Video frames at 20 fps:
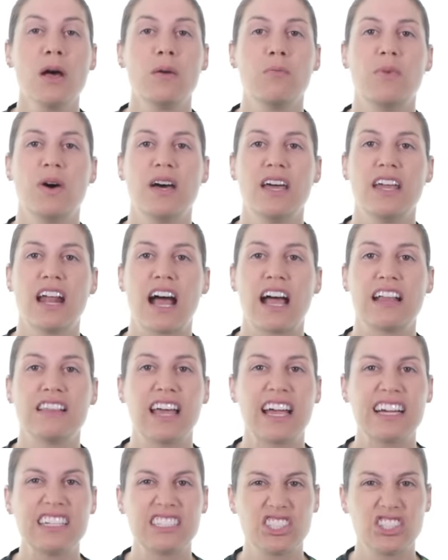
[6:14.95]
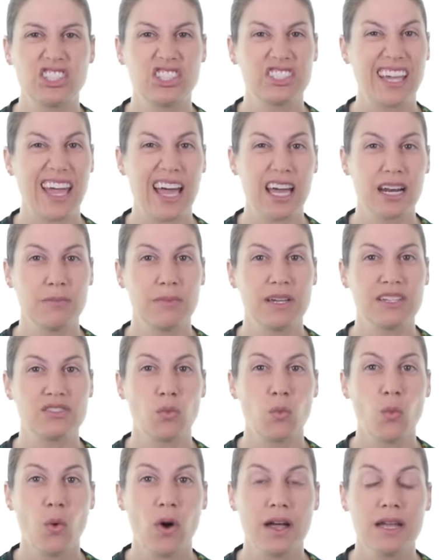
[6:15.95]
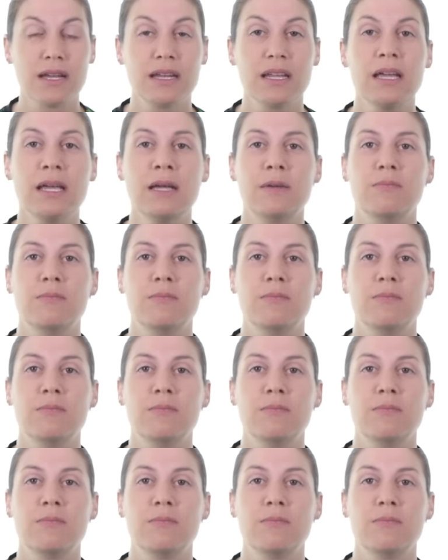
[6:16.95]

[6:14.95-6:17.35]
but I like to just count them as one